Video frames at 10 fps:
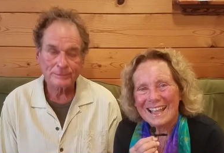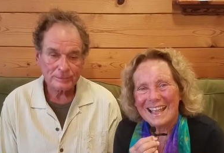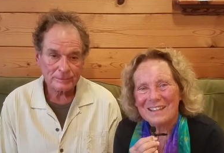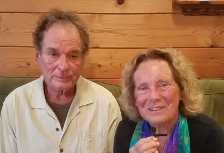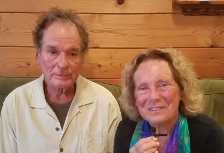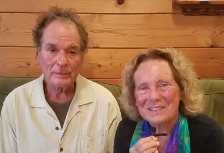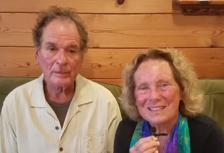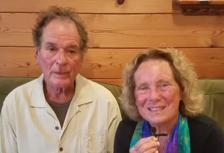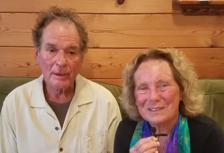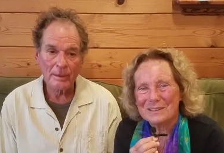Speaker 1: and are
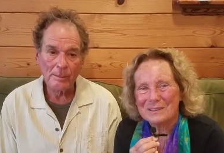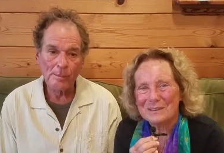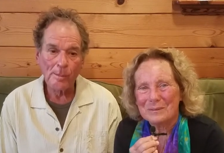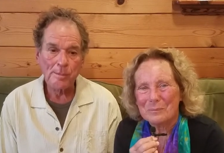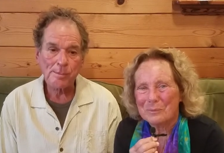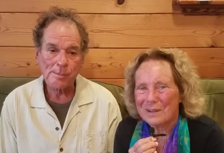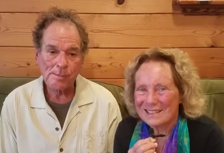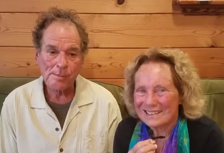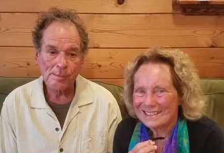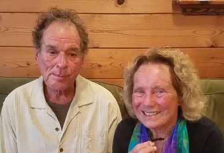still
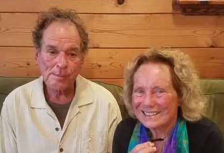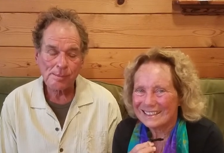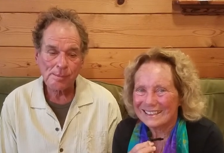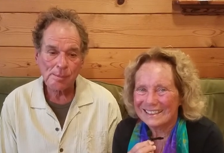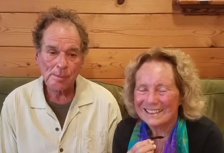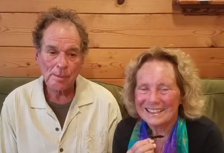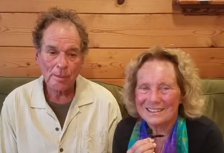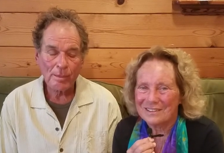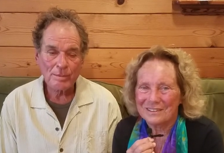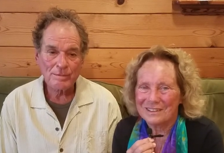present
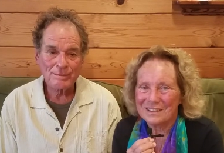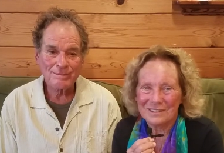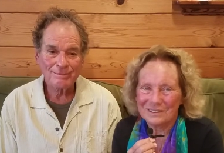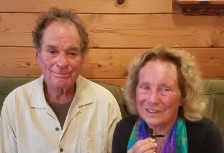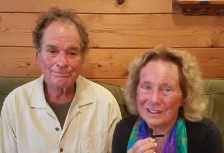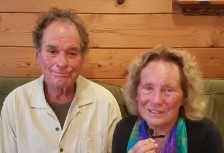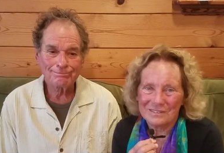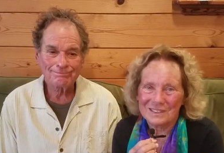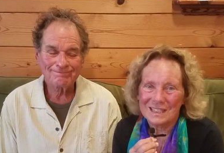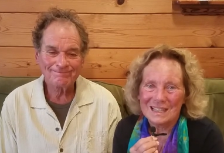in our in our
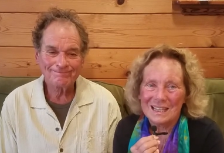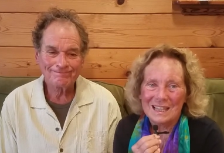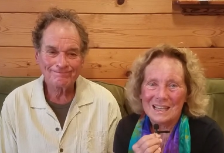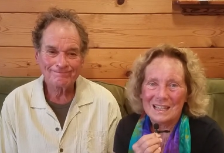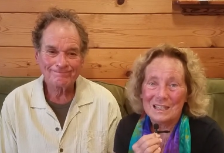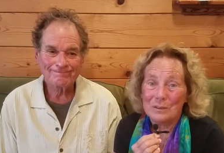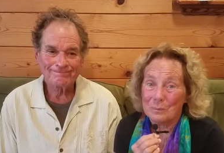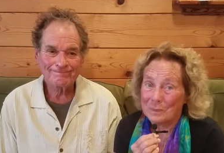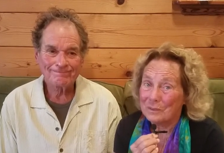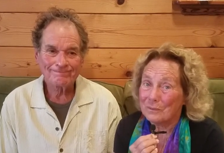lives in
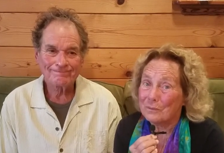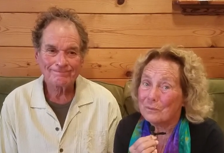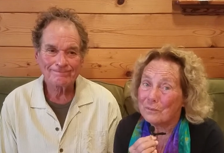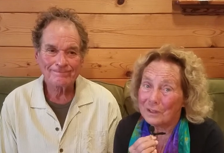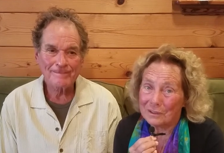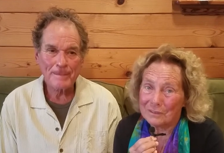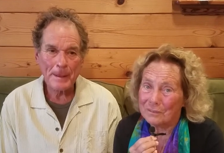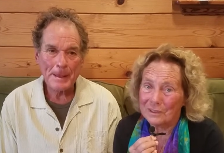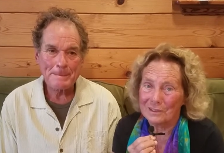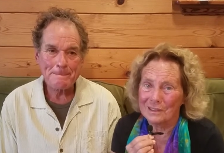in very
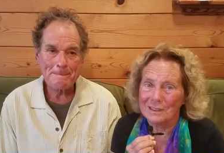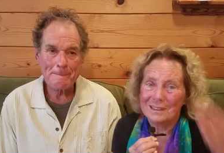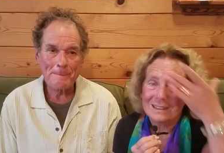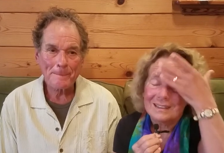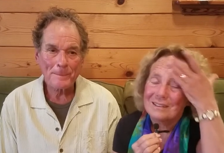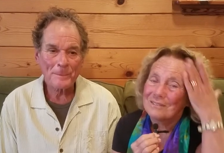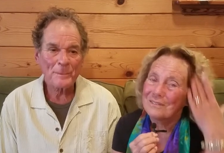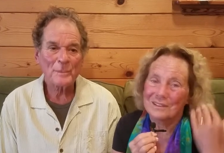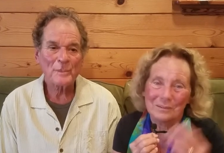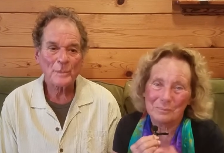very
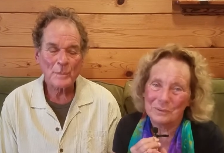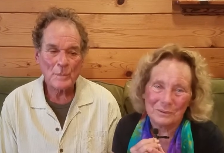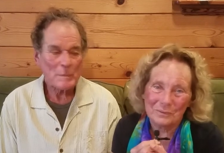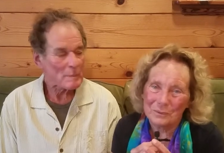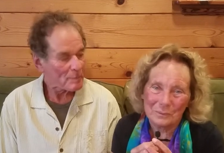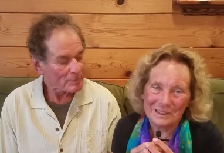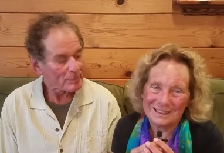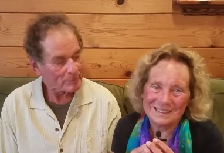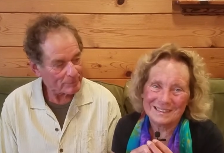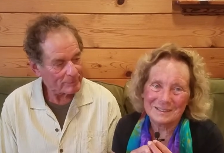very beautiful
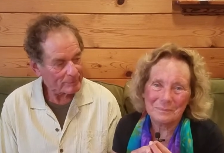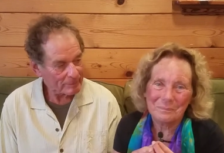ways.